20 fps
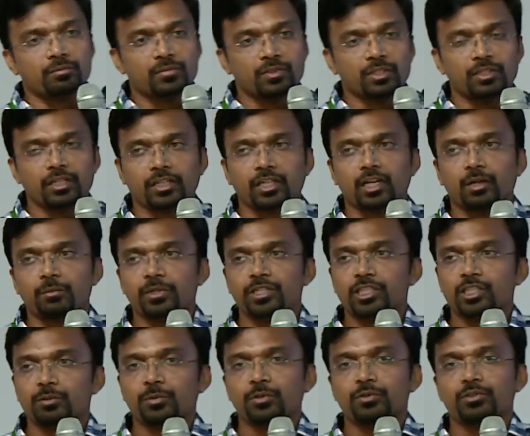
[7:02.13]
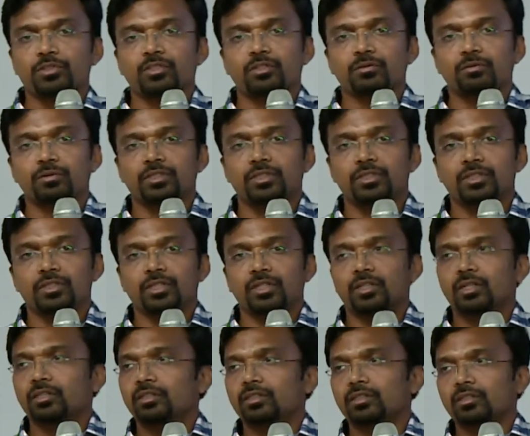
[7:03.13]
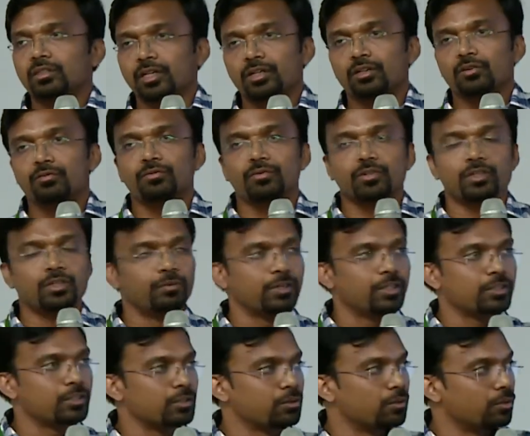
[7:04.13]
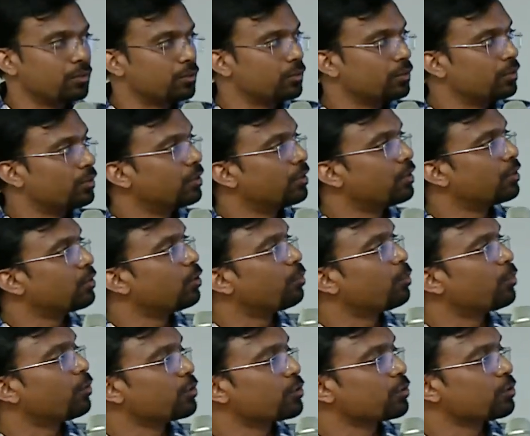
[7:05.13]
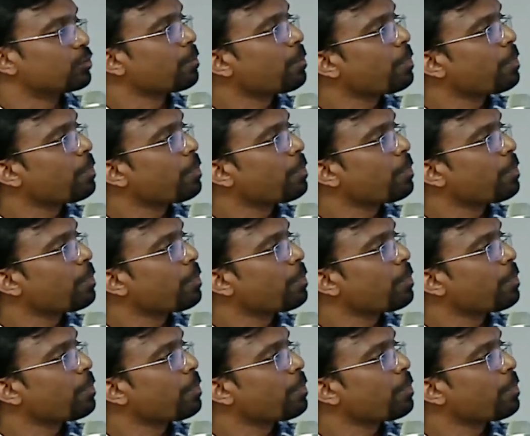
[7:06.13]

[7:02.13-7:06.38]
there can be GPU servers and other kind of device on top also.